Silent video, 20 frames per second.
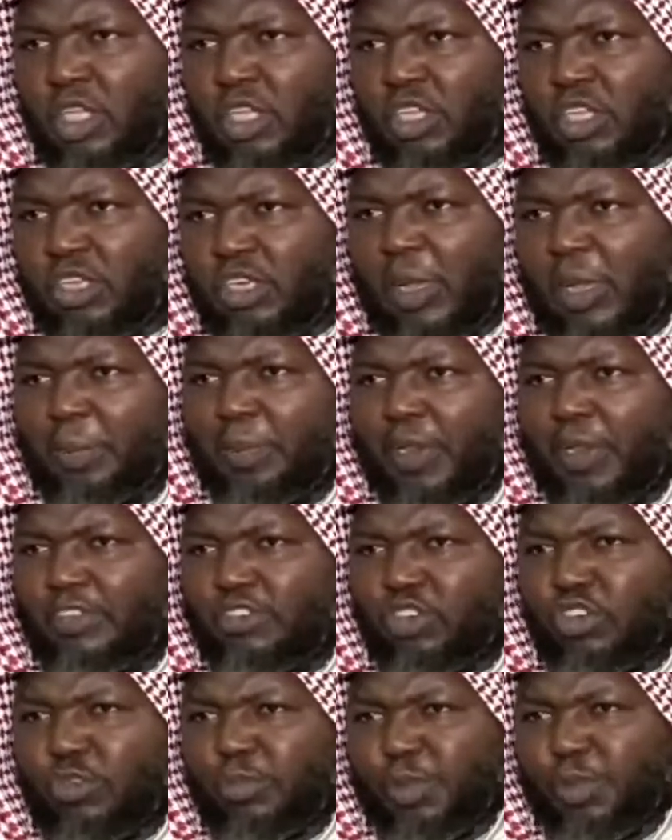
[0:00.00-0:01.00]
The
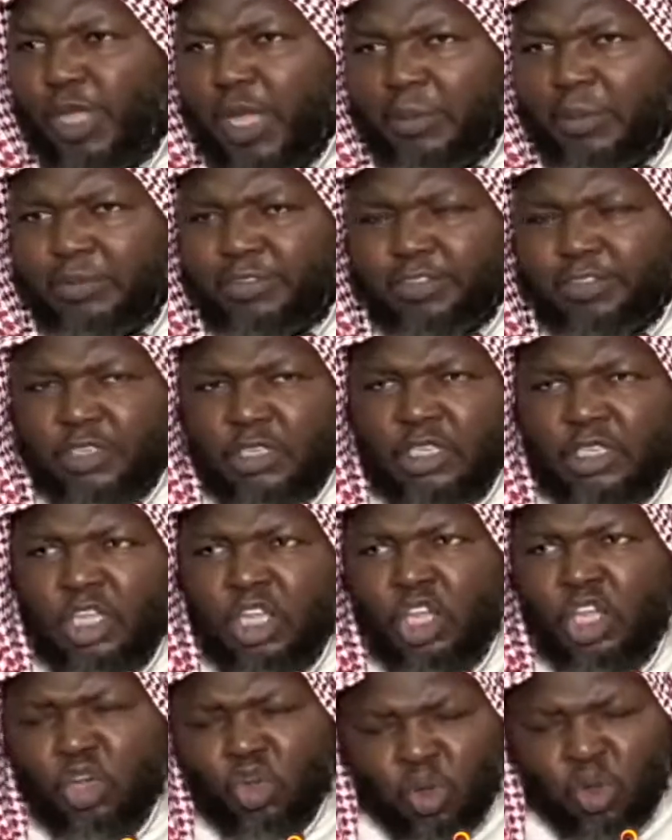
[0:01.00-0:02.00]
place just be
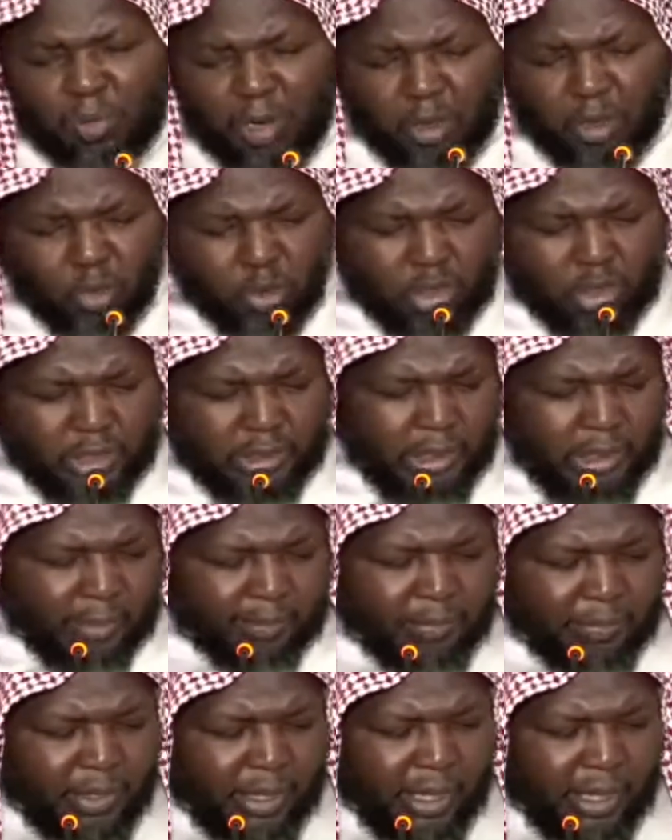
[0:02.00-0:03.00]
empty. No man no get
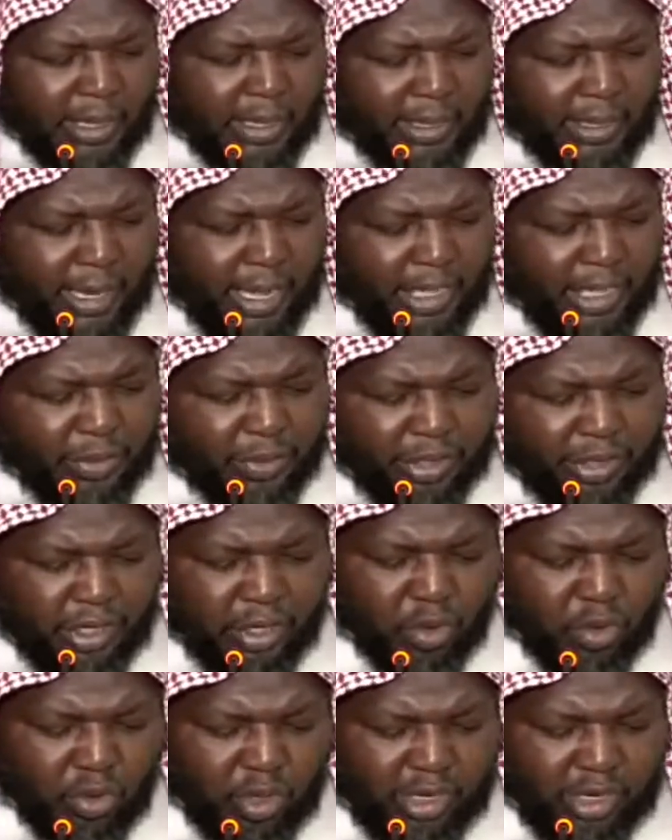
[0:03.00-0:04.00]
them. Na iwe
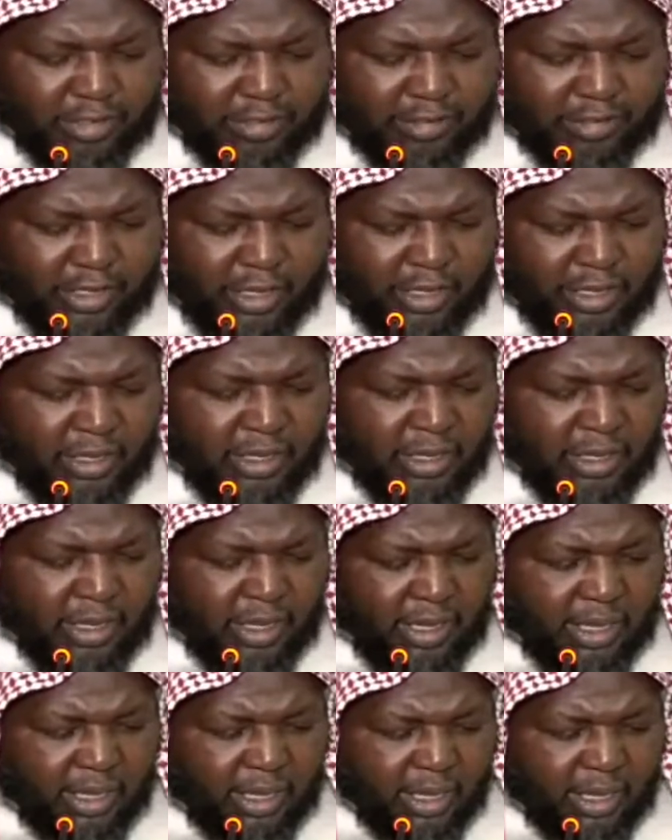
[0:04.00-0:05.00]
they call and say
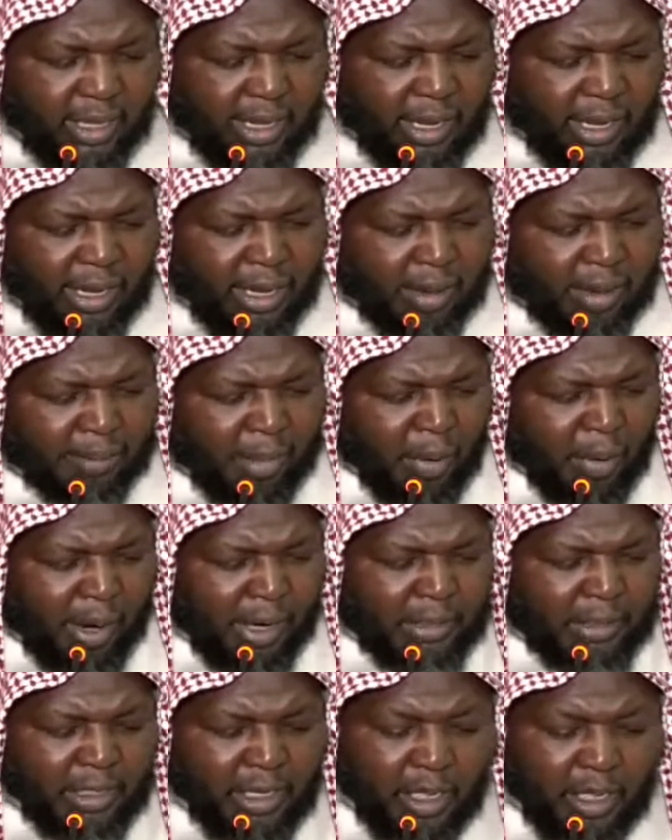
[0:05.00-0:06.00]

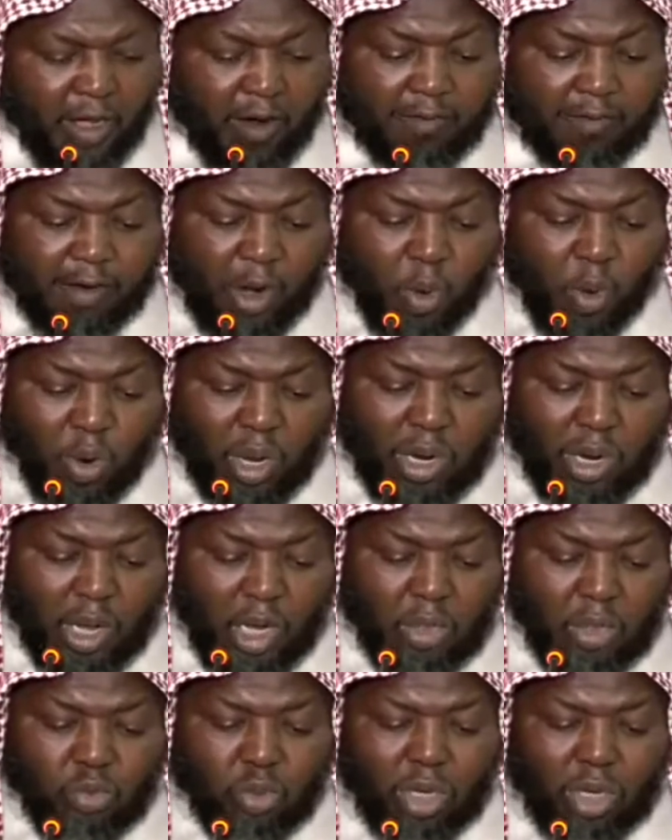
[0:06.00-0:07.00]
mawad. Fahuwa
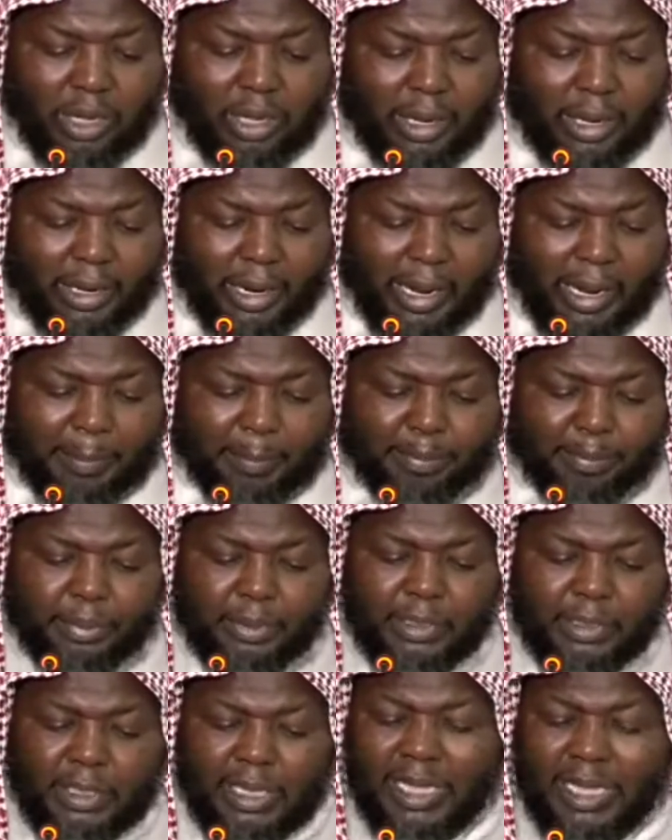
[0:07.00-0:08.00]
al-ardul
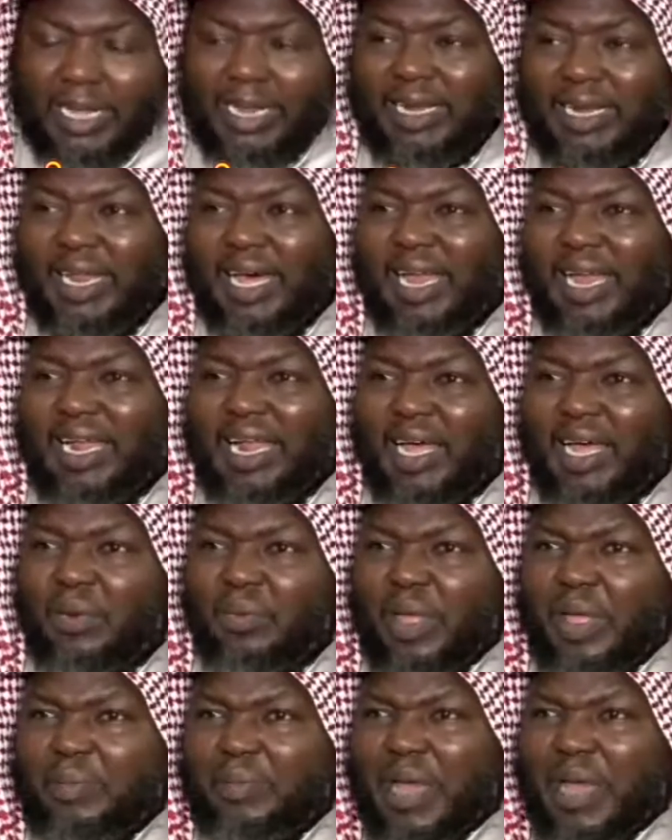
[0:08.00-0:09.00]
kharab. Na land
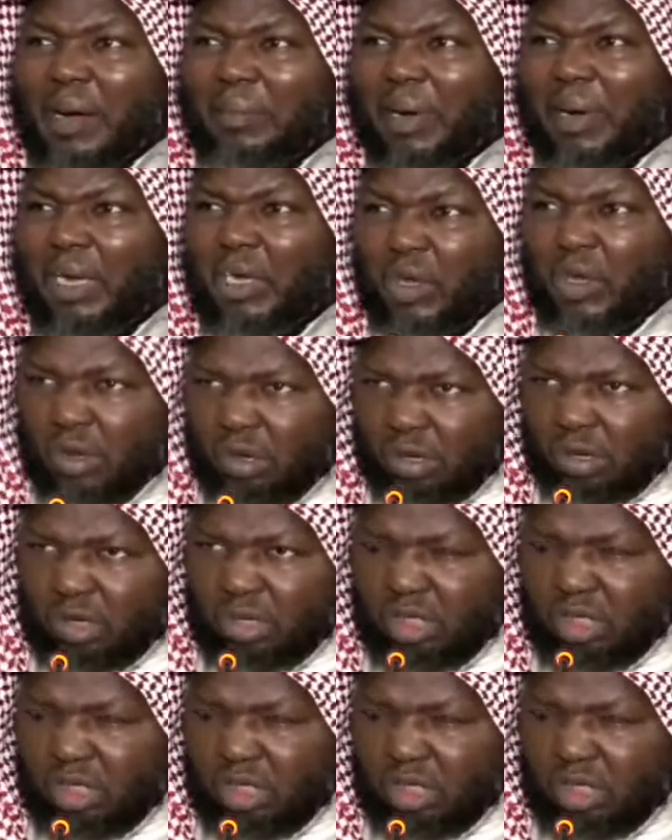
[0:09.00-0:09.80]
will be abandoned.